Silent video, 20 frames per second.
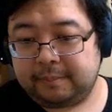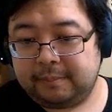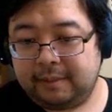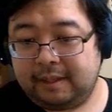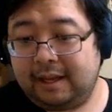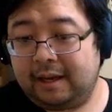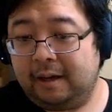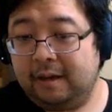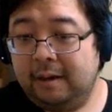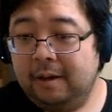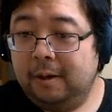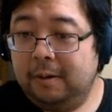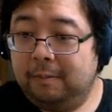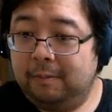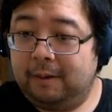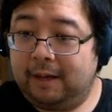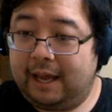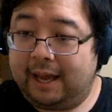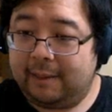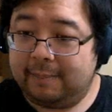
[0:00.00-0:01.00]
Now,
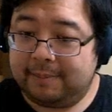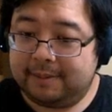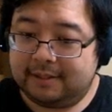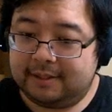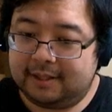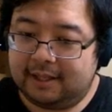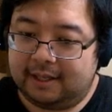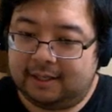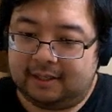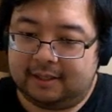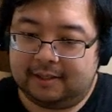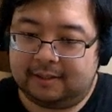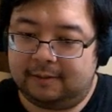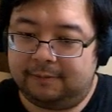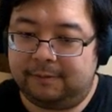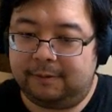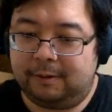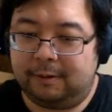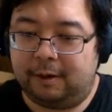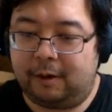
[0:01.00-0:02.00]
what happens then is
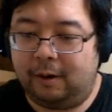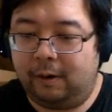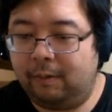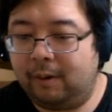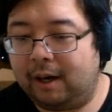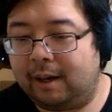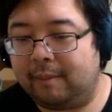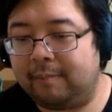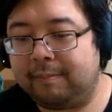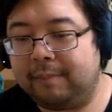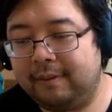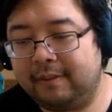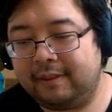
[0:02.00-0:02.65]
if you co-op